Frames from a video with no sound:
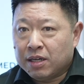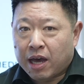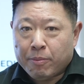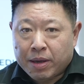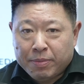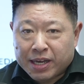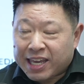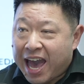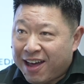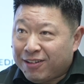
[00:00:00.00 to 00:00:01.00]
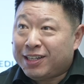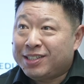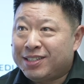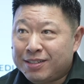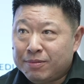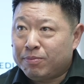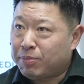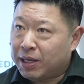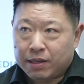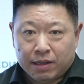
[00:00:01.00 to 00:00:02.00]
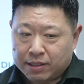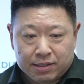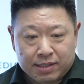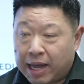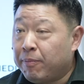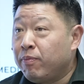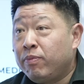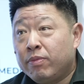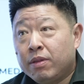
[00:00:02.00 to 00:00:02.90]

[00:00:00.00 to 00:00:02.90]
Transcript: I may be a catalyst, but it's them